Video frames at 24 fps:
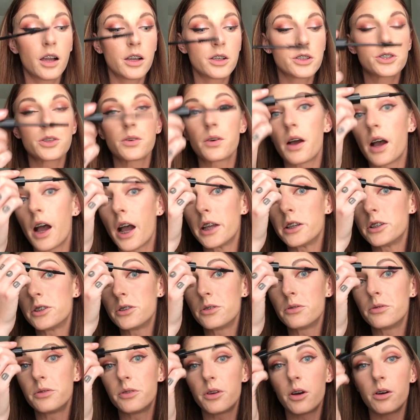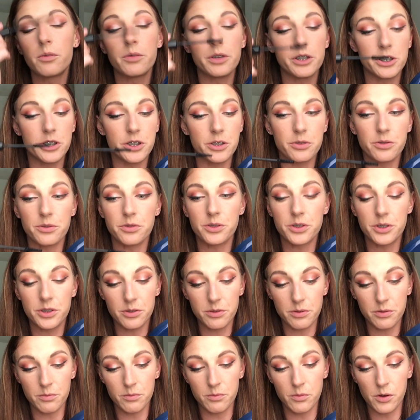So I do always
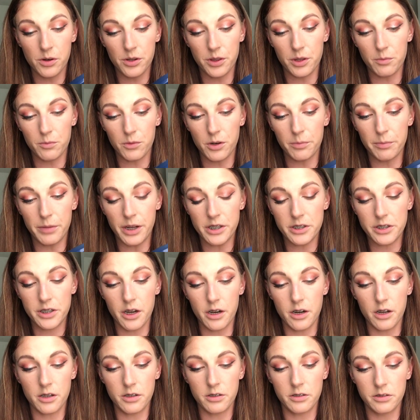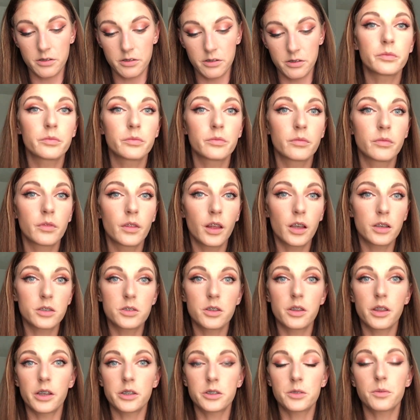use more than one mascara.
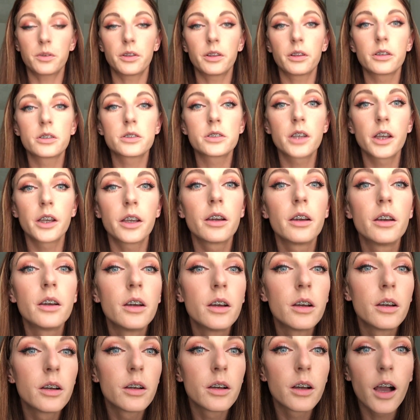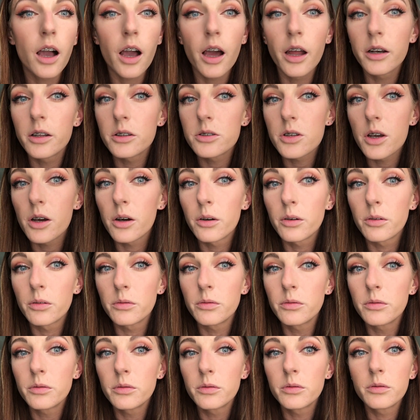So that's what it looks like on its
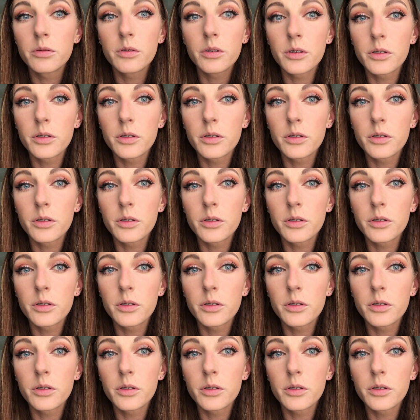own.